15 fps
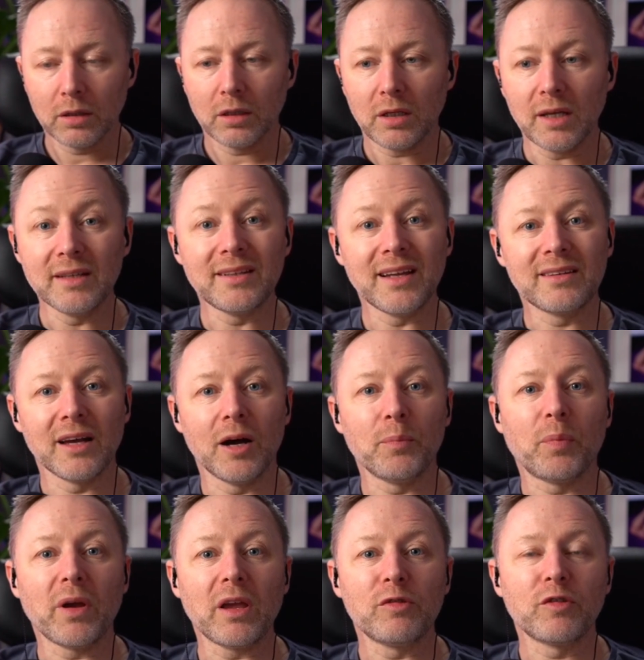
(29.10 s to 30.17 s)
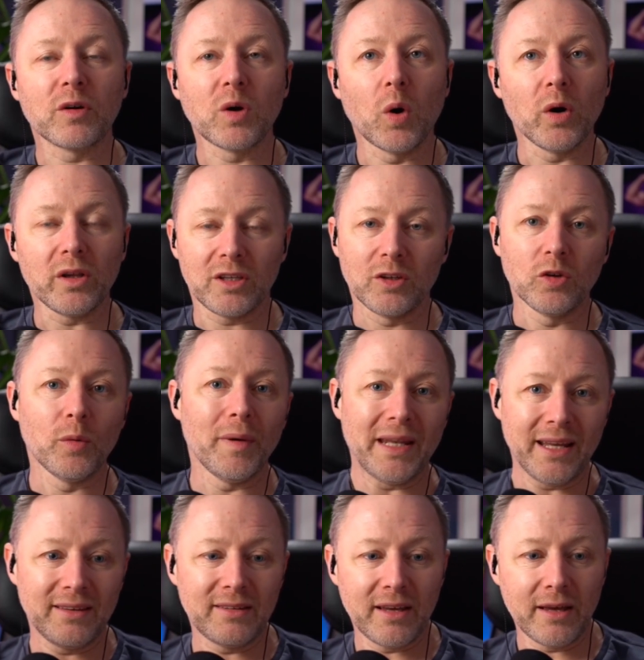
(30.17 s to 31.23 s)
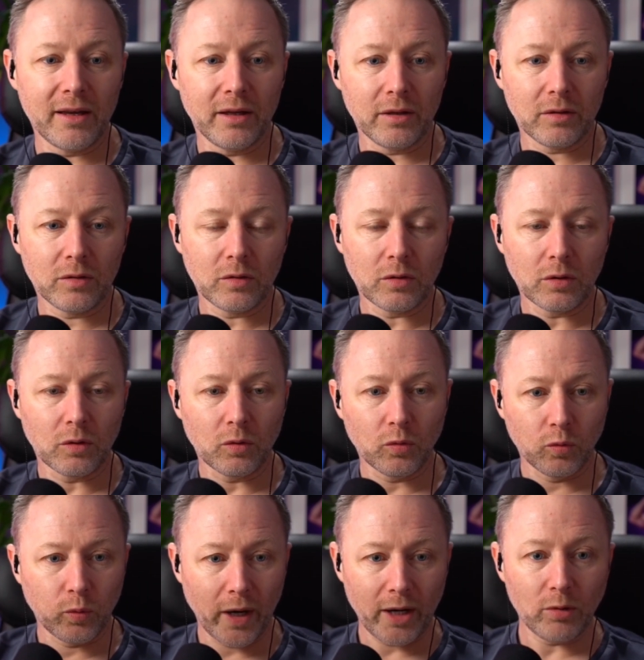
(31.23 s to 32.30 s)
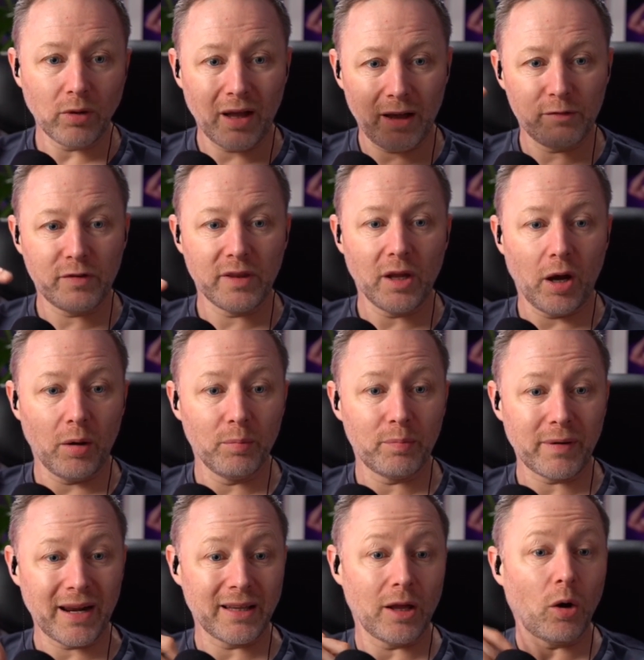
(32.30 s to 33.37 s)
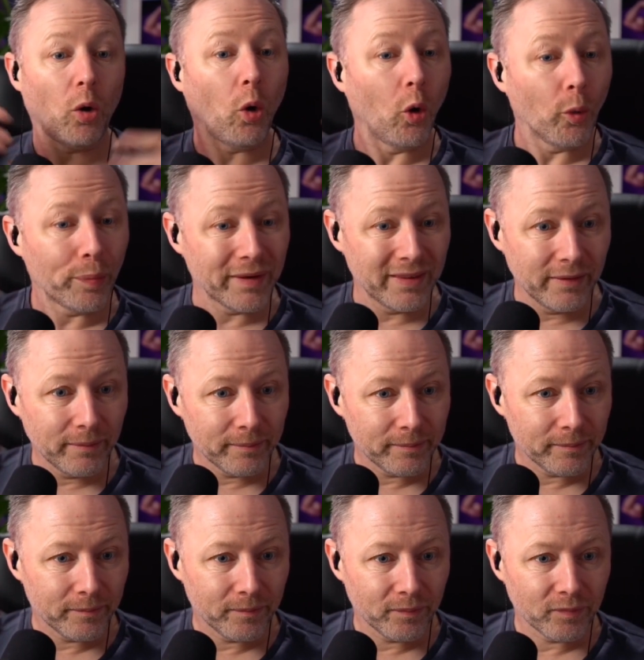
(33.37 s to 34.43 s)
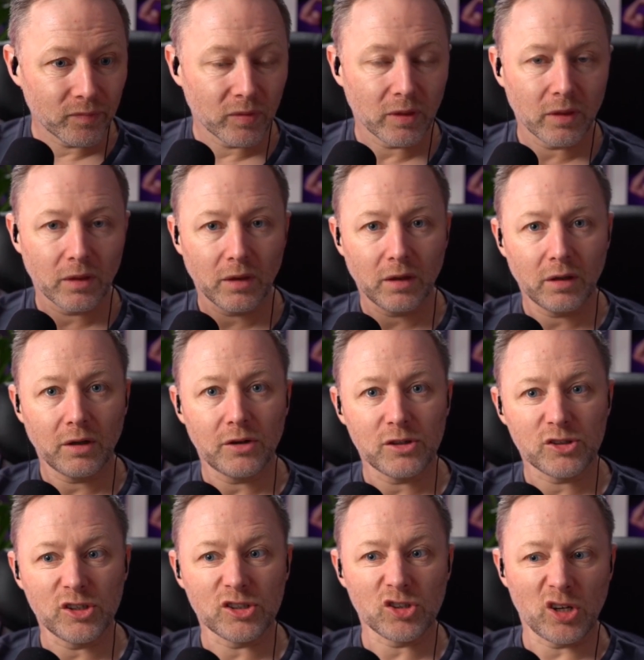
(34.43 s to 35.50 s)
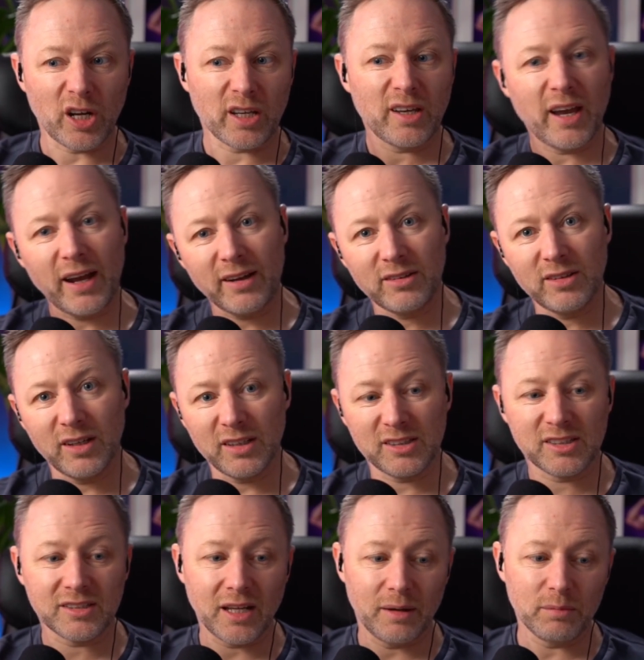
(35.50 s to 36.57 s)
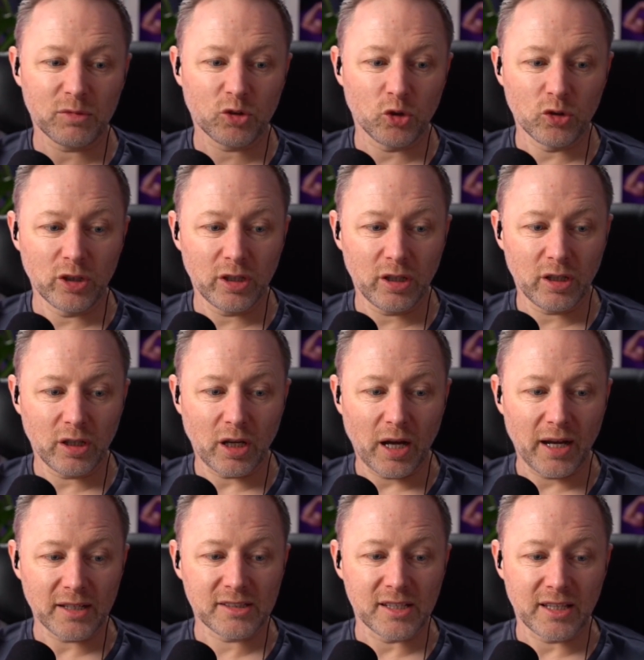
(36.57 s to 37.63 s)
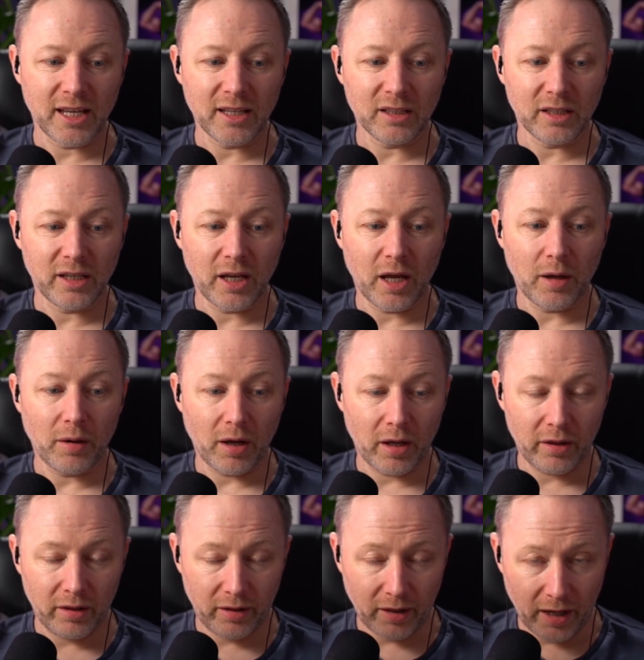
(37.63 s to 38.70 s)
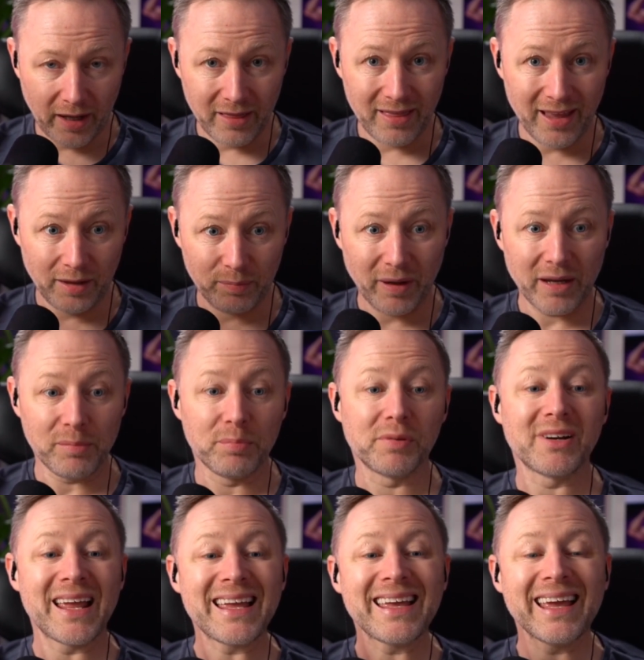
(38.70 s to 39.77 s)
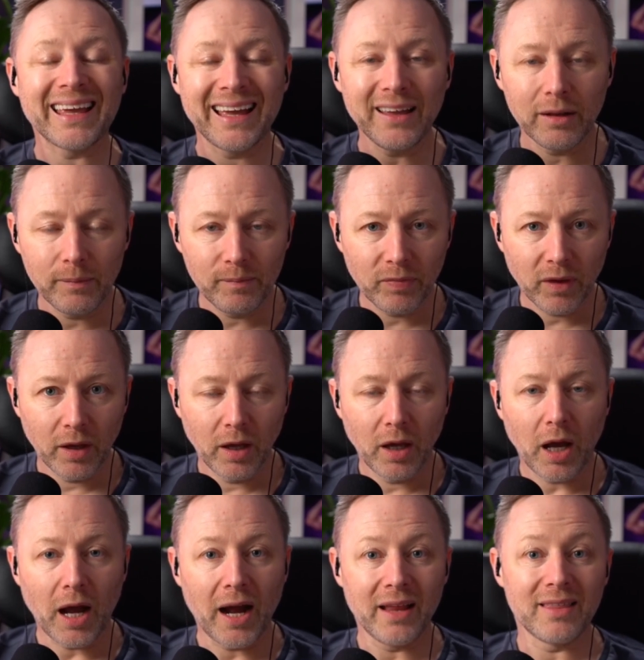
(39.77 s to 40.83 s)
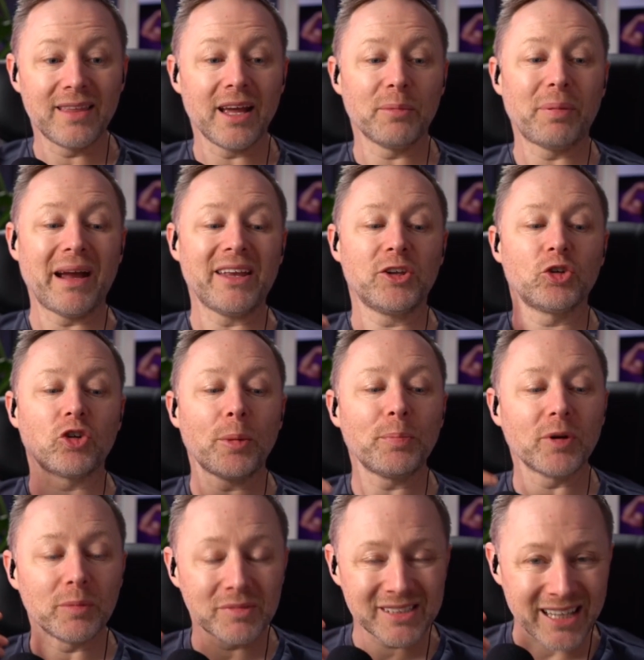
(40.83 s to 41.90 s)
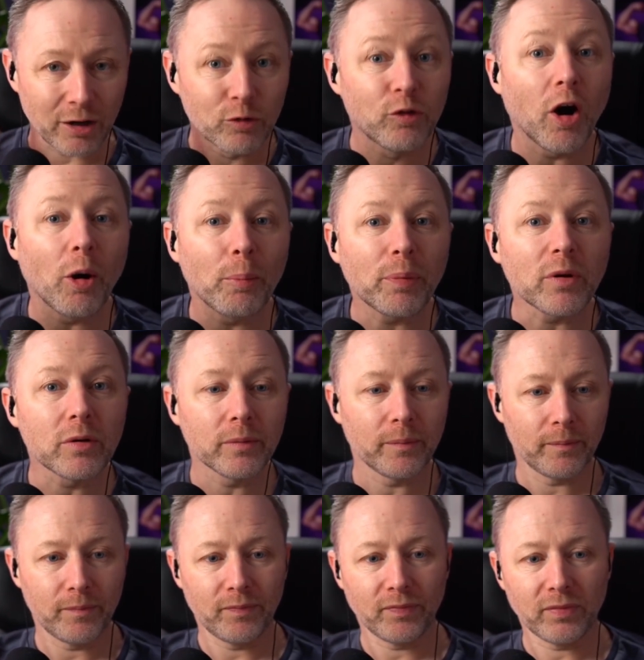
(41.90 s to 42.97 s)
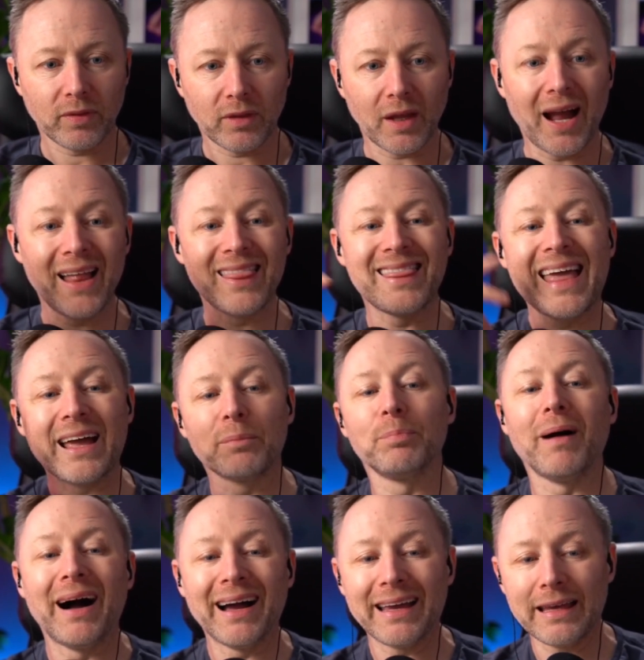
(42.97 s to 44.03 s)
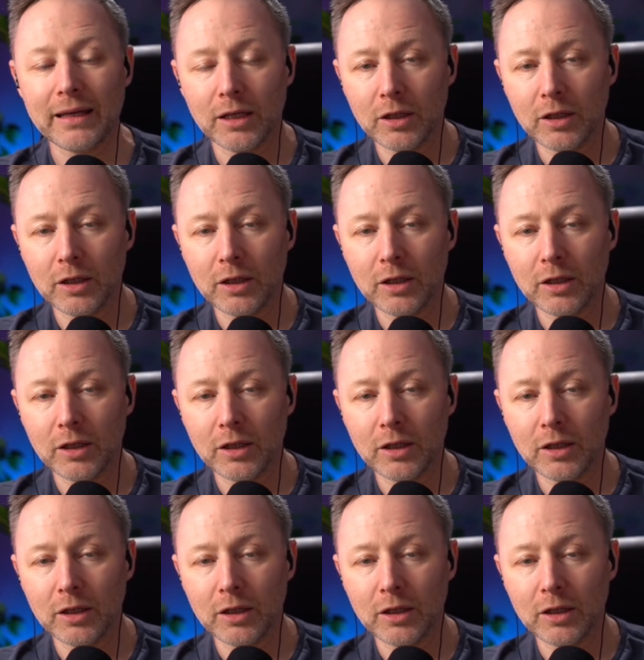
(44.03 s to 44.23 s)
He did that, but he forgot you're not meant to do it while having the umbrella open. So he sort of kicked it and stamped on it accidentally, and thereby breaking it, and thereby tripping himself up, and therefore